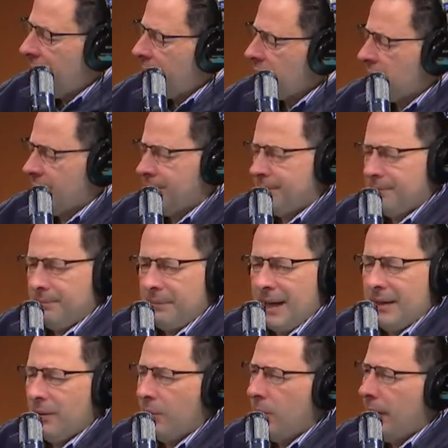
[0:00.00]
That was
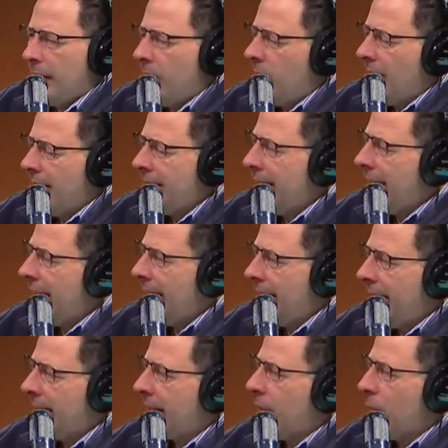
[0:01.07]
by the way, why the
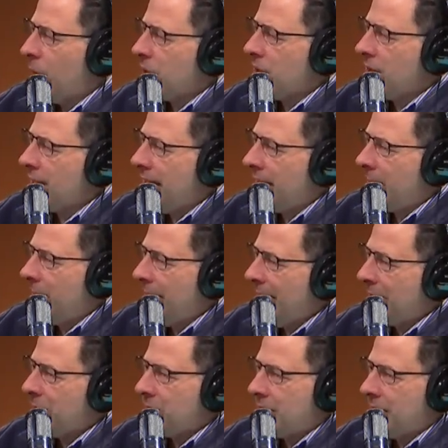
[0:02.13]
heck wasn't that a penalty?